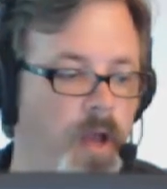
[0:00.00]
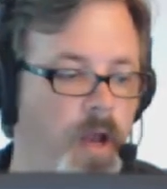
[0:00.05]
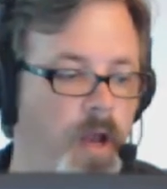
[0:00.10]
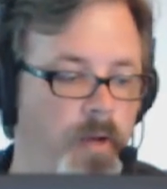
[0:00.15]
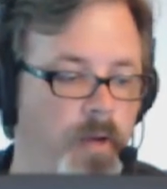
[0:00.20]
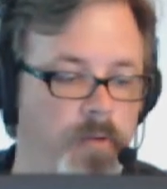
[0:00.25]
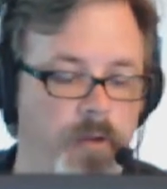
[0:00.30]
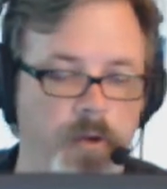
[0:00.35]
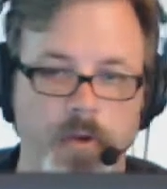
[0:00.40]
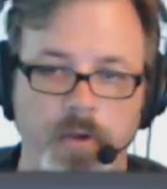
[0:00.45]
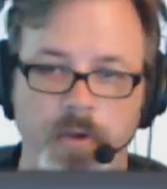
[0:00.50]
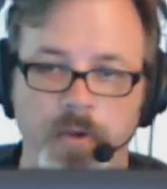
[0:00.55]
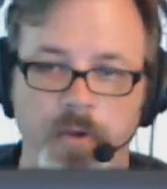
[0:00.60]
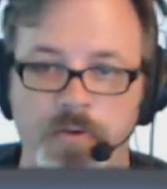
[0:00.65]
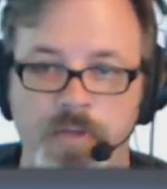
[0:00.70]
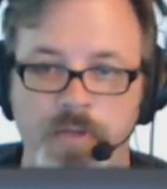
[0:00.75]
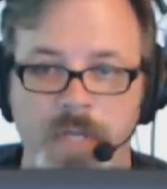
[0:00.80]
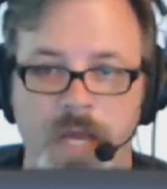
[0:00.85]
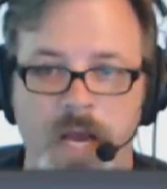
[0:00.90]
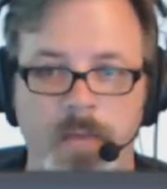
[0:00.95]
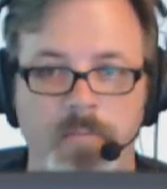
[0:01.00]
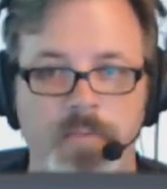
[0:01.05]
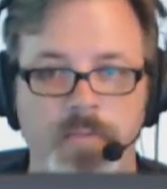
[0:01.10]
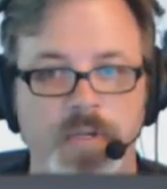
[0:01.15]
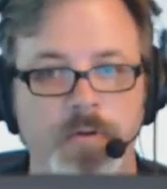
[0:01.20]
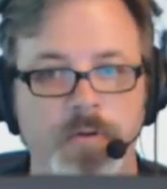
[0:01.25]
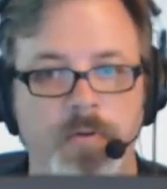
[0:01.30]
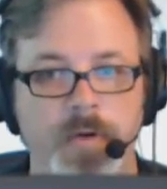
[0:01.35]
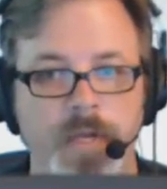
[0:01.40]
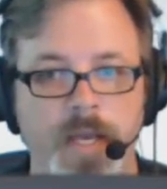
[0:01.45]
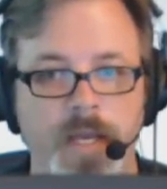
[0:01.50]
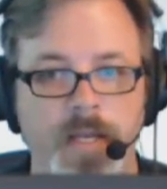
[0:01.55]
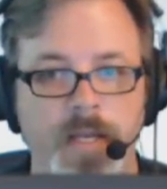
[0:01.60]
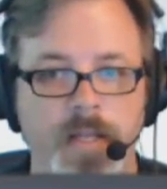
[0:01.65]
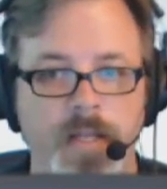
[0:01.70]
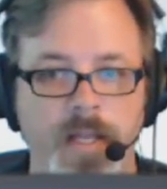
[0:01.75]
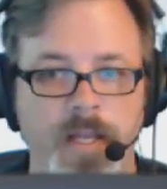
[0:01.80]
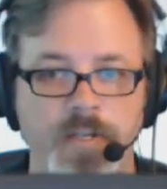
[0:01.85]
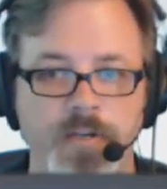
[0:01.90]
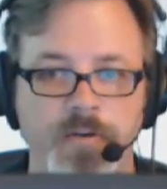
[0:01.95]
Uh, you can use knob 2
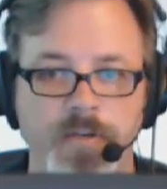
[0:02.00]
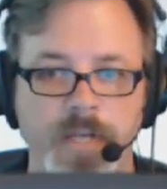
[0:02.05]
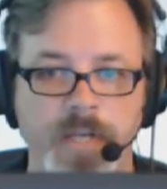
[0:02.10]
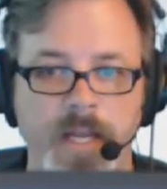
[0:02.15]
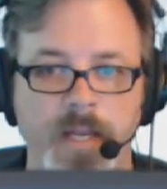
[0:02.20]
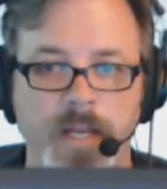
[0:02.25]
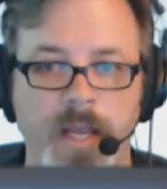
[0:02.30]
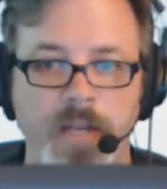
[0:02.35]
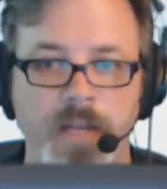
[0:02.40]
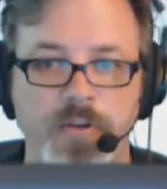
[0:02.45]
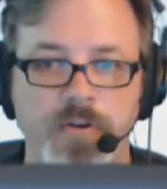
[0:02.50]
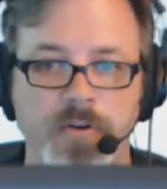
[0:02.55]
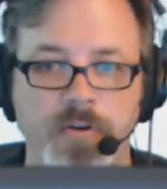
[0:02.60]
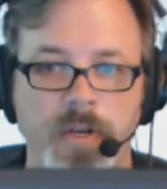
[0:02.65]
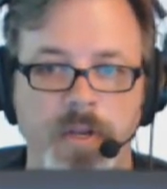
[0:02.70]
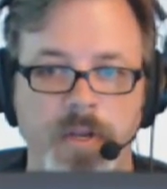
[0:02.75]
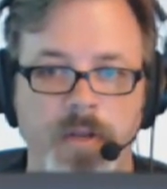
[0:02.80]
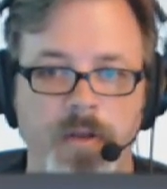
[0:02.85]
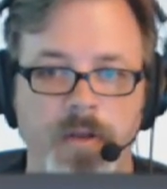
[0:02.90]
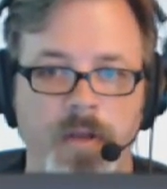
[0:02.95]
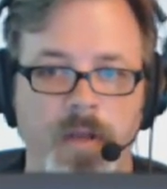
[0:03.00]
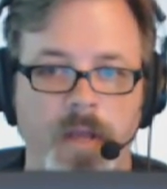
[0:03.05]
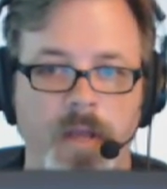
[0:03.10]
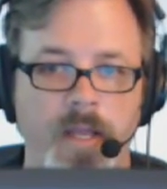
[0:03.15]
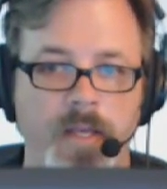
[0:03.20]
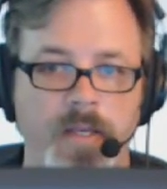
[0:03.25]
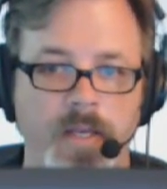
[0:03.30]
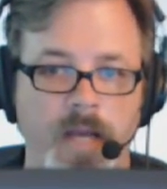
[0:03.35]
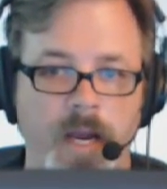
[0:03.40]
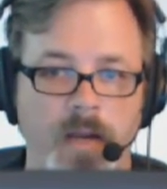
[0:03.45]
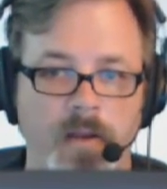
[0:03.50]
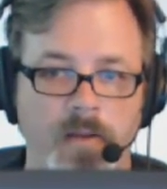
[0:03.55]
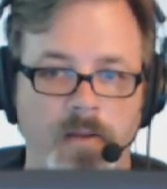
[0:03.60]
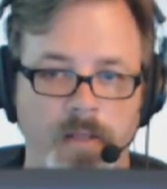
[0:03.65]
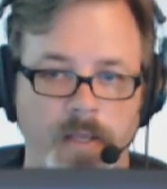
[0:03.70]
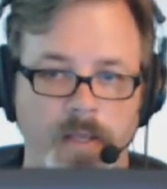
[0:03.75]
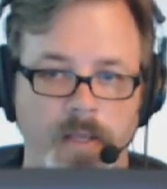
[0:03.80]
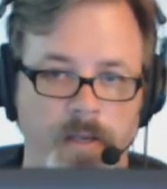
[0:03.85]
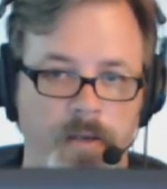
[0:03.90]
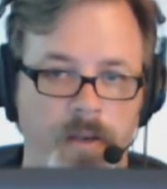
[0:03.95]
again, that's your data entry, and dial
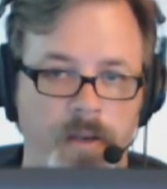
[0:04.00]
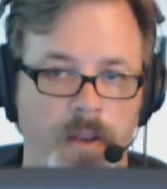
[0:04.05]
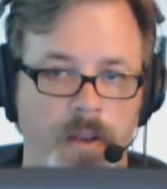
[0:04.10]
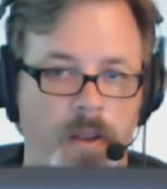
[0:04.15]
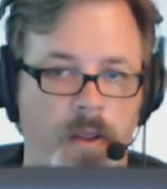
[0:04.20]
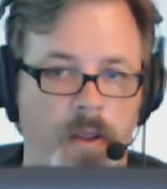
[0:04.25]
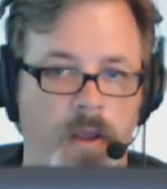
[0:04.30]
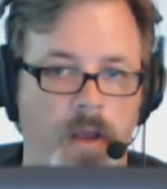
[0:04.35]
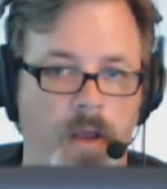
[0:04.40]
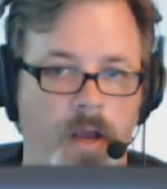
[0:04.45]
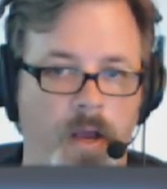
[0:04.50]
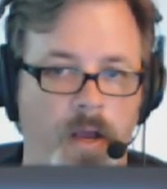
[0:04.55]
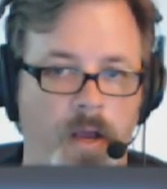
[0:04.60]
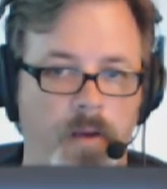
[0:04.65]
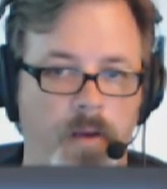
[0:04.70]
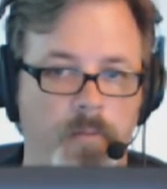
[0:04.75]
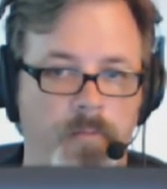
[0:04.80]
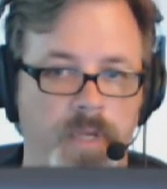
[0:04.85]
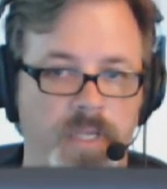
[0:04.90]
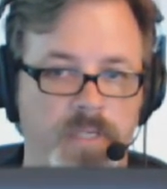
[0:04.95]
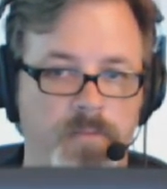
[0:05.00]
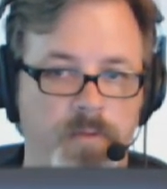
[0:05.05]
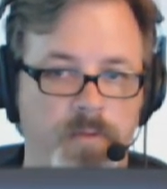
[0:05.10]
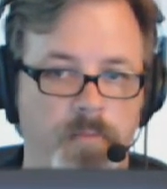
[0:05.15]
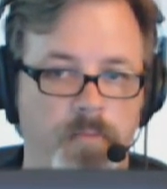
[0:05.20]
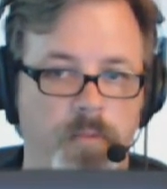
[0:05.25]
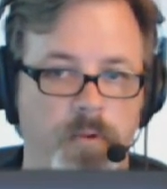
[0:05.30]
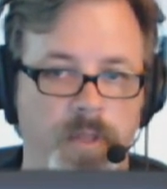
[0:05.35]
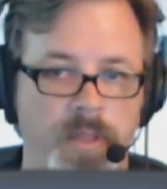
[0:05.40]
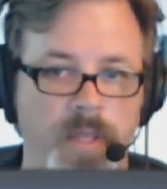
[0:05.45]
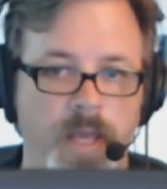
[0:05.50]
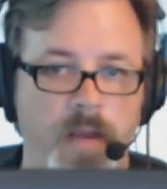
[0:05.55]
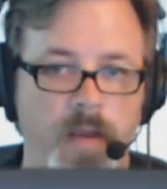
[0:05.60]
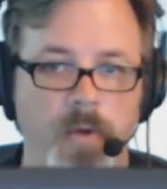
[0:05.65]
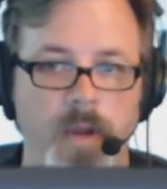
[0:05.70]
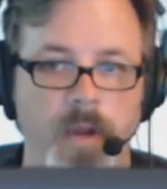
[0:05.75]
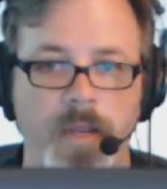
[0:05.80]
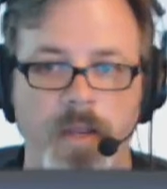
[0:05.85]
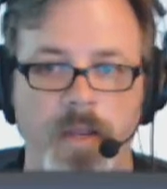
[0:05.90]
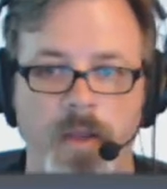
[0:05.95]
in um, a split point that
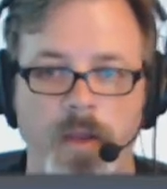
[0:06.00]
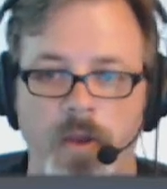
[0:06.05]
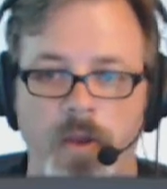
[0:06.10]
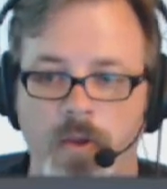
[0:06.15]
way.